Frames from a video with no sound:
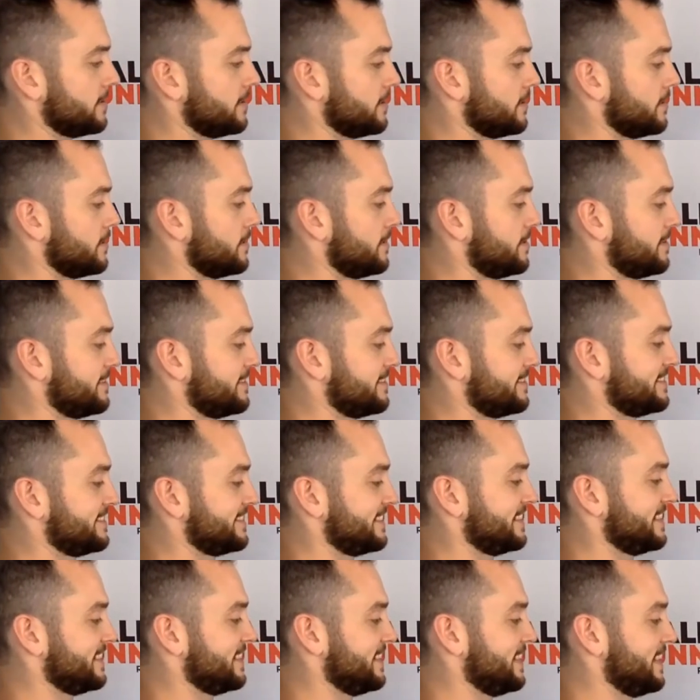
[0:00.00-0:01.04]
Okay.
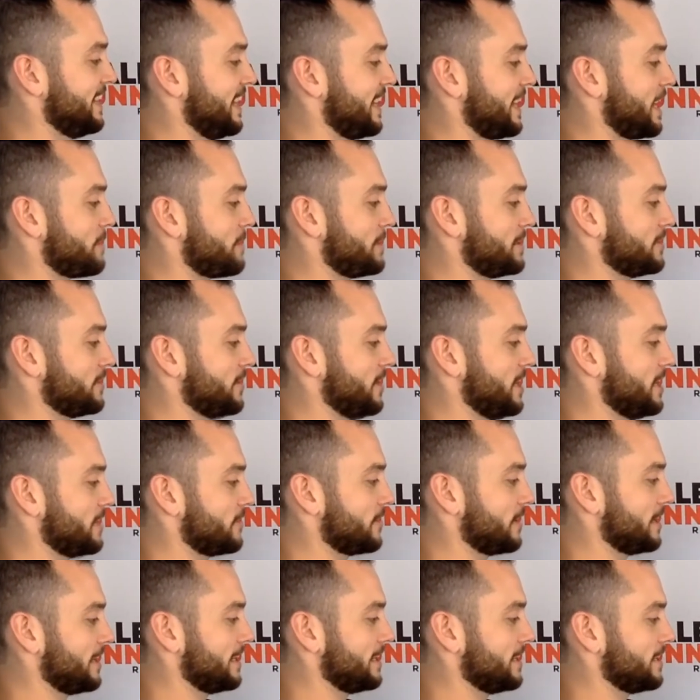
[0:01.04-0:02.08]
I got
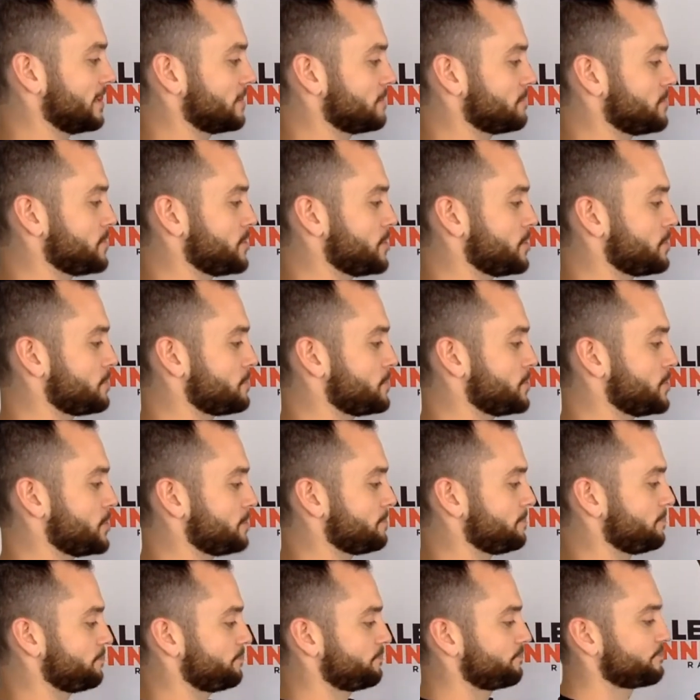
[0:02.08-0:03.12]
my little hut right here.
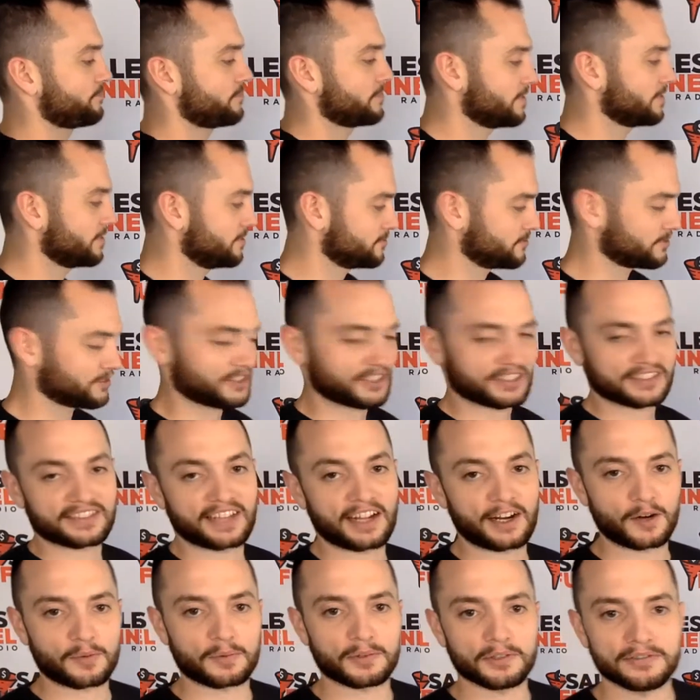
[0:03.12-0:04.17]

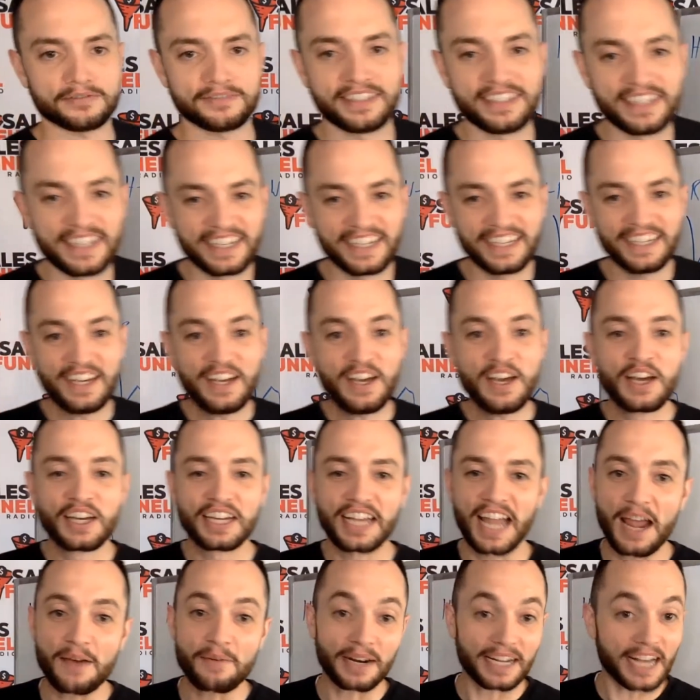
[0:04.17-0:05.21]
That's terrible.
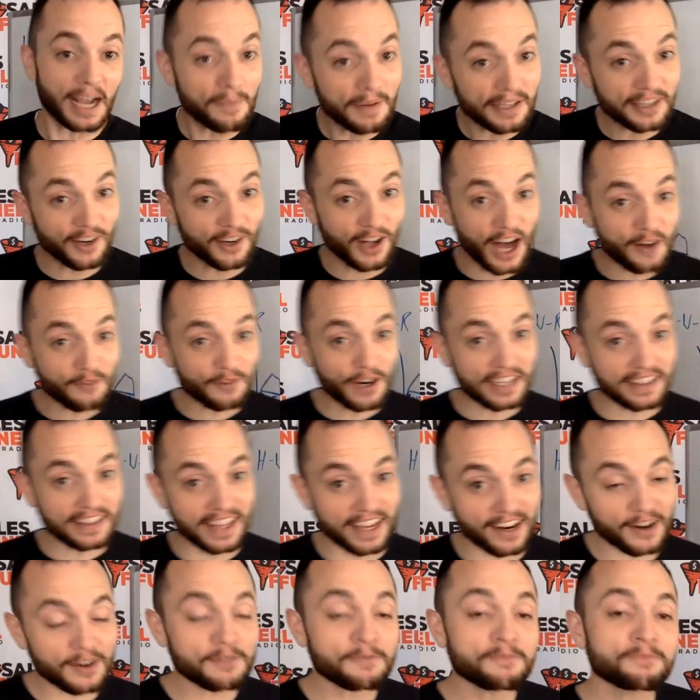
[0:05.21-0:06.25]
Okay, but I got my little
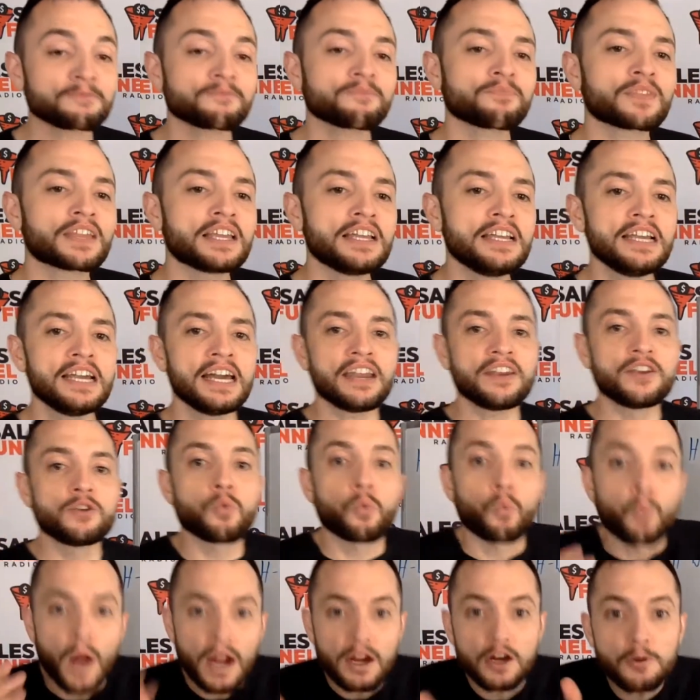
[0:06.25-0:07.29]
hut right there.
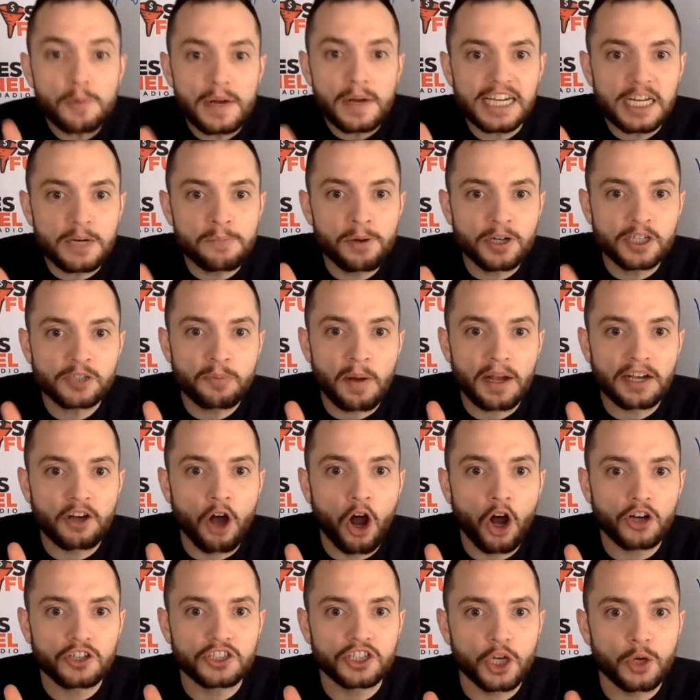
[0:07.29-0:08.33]
Where am I going to
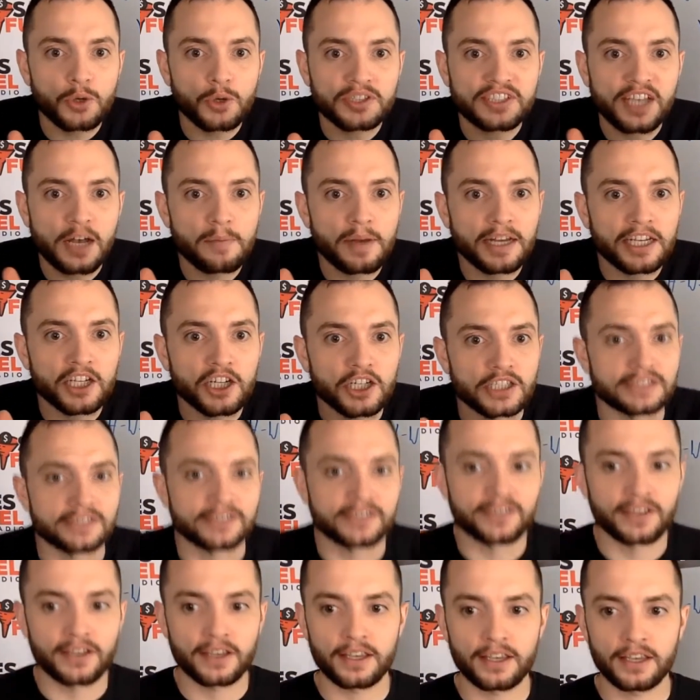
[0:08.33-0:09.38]
push my cart to go sell
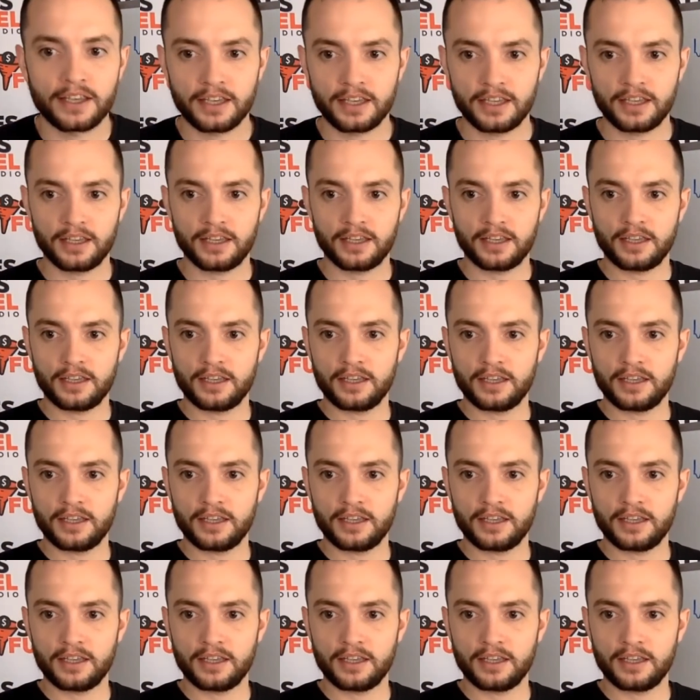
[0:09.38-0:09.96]
my goods?